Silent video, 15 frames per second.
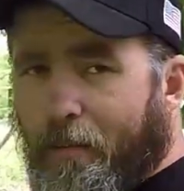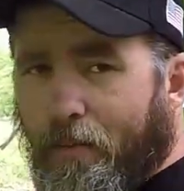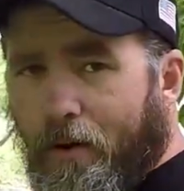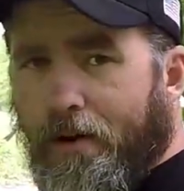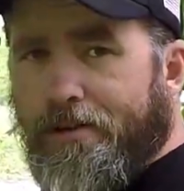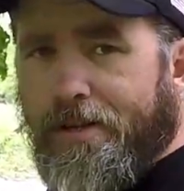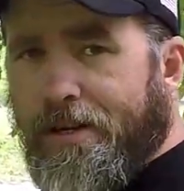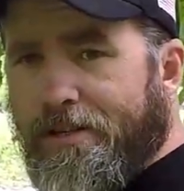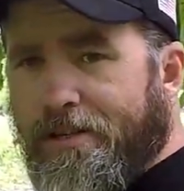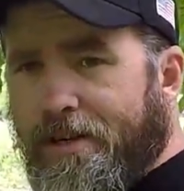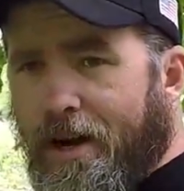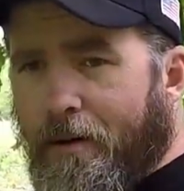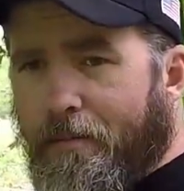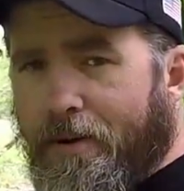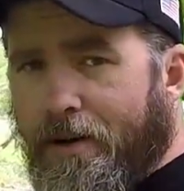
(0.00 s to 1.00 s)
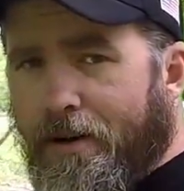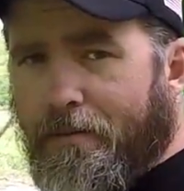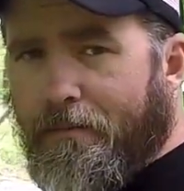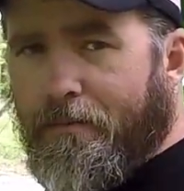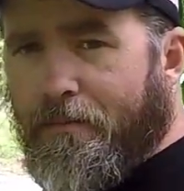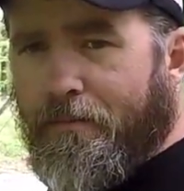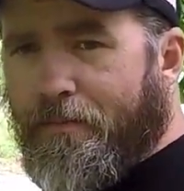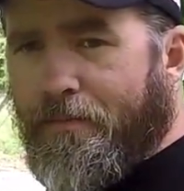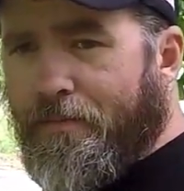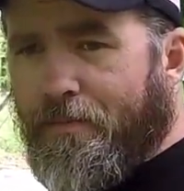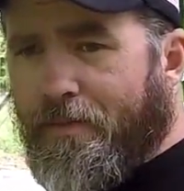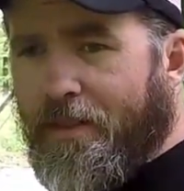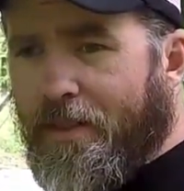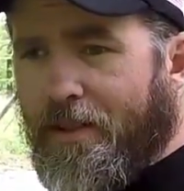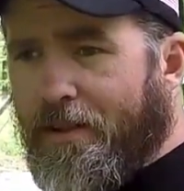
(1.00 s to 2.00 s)
of projects coming up,
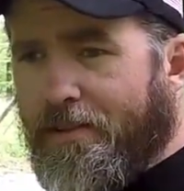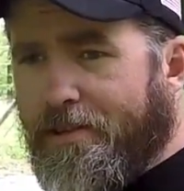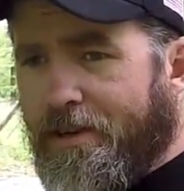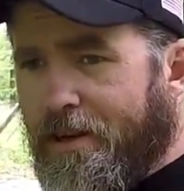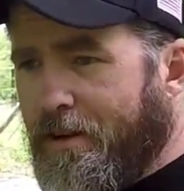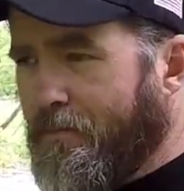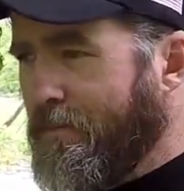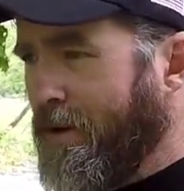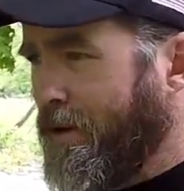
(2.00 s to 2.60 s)
some